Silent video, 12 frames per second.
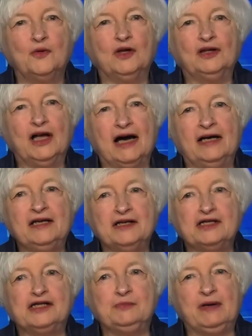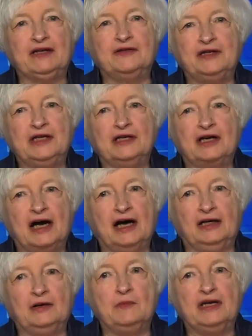Well, I expect the
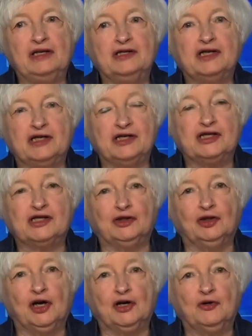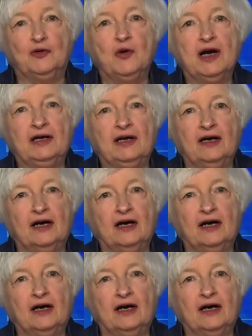economy to slow.